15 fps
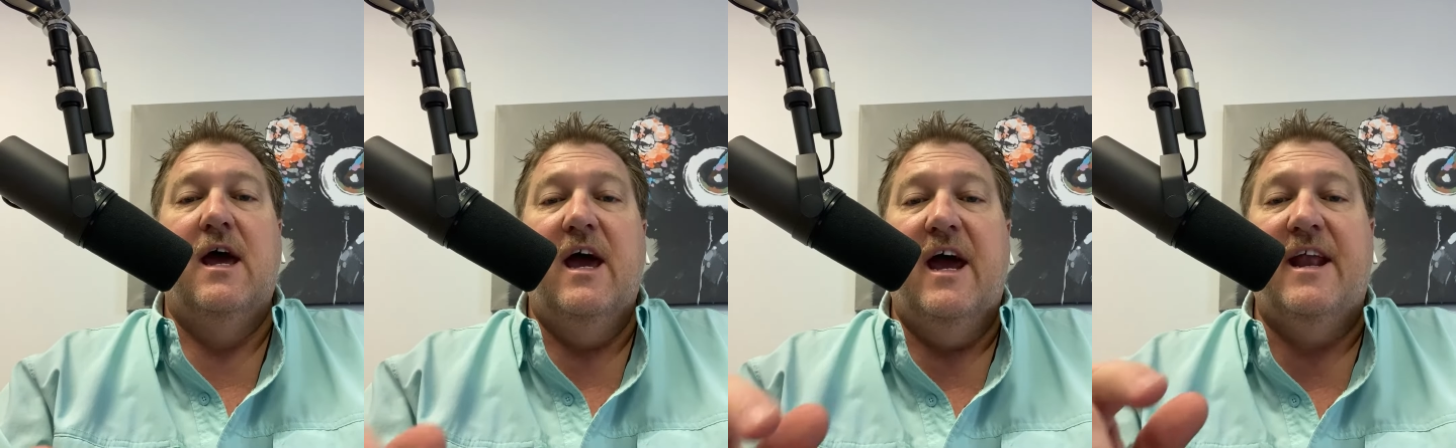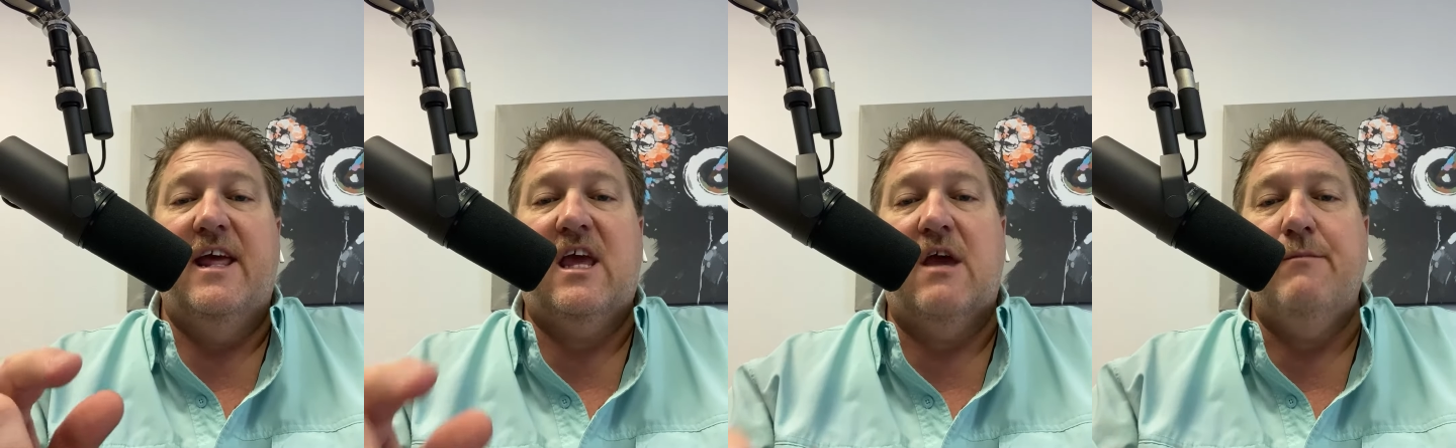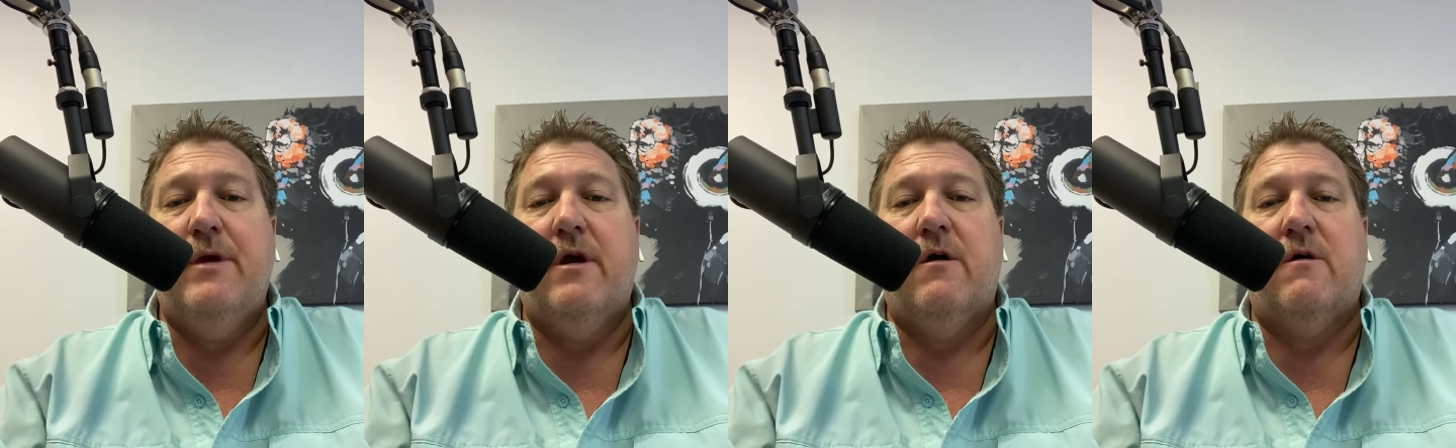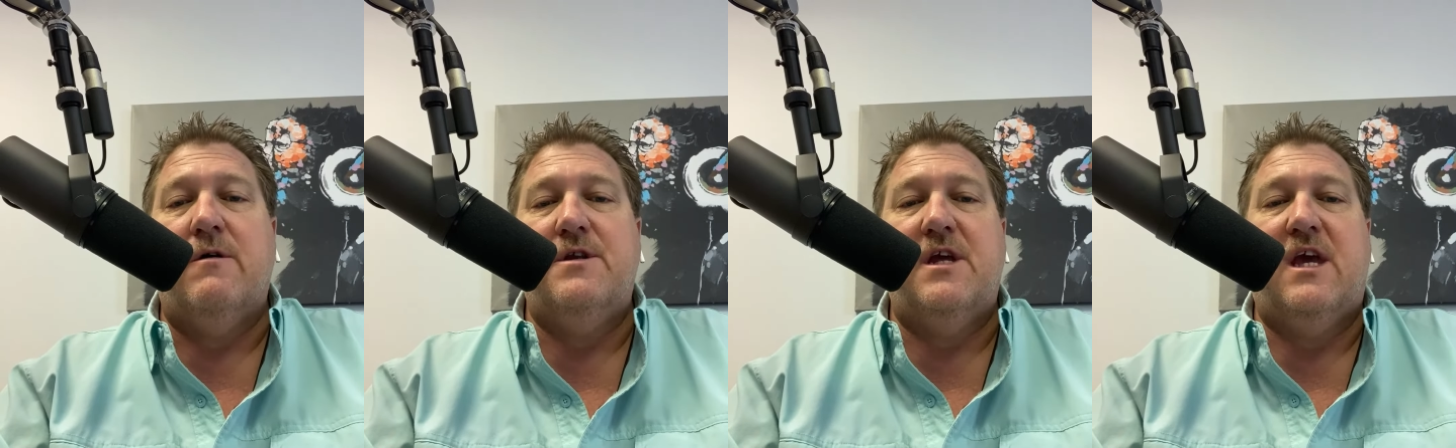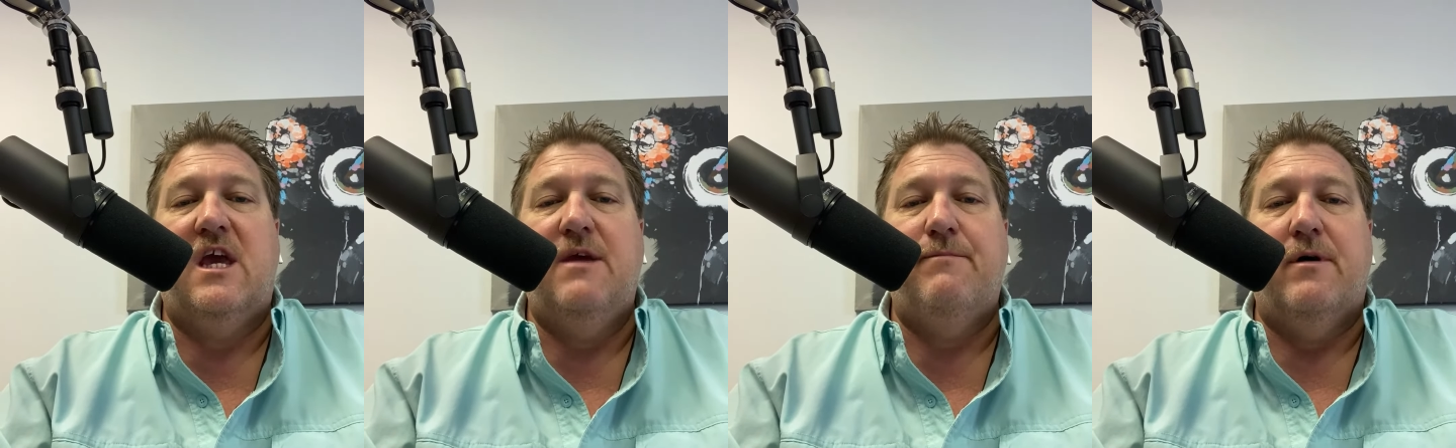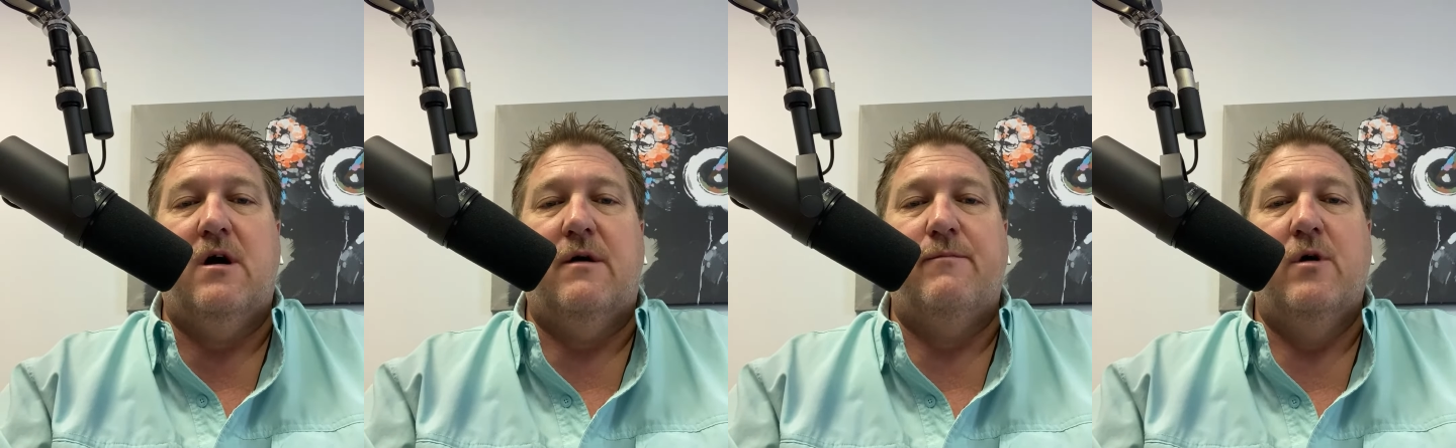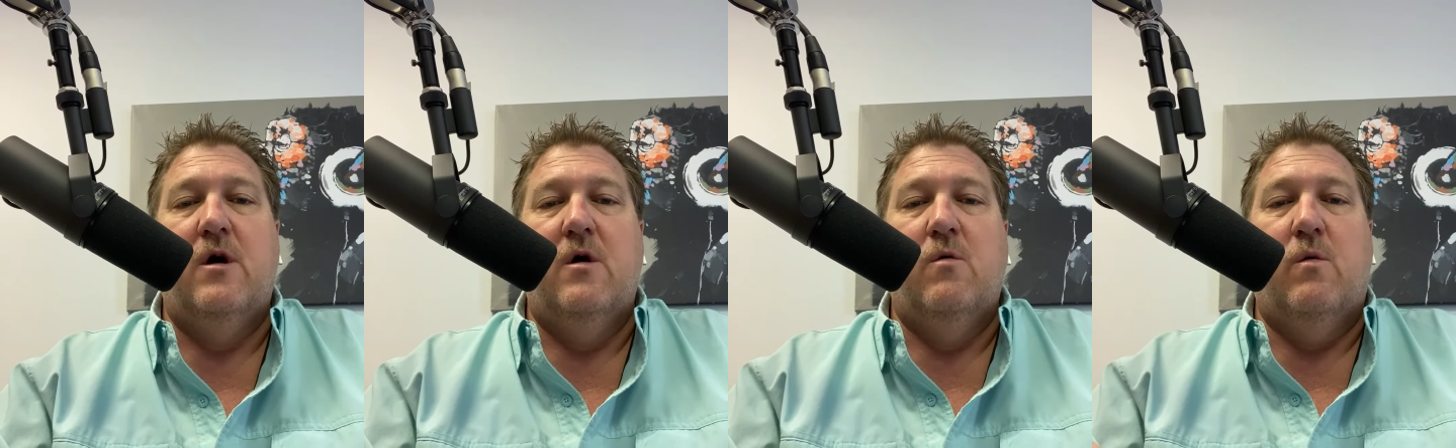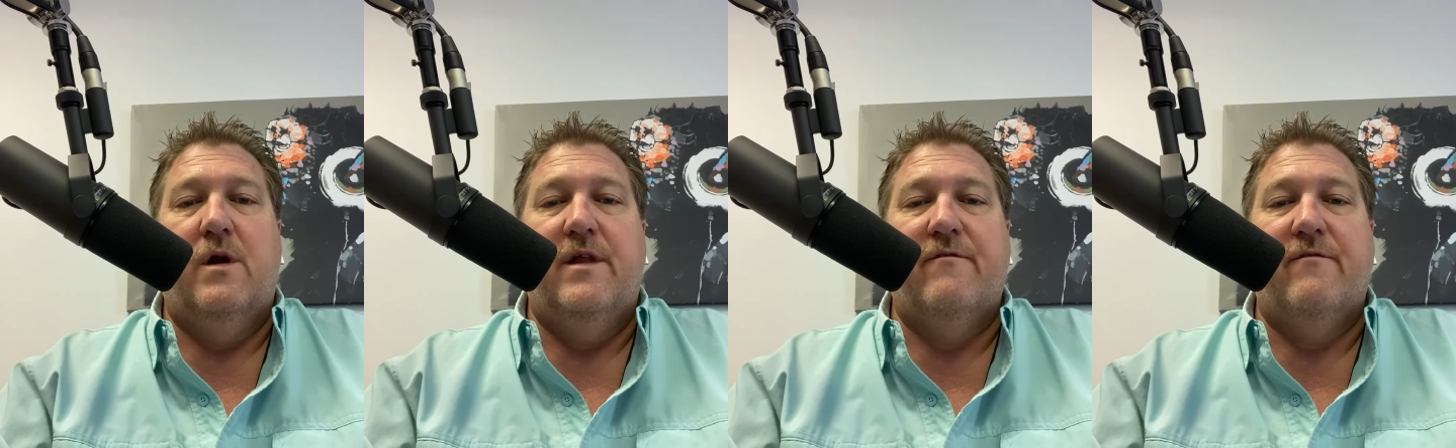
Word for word: and it can be hard to keep up when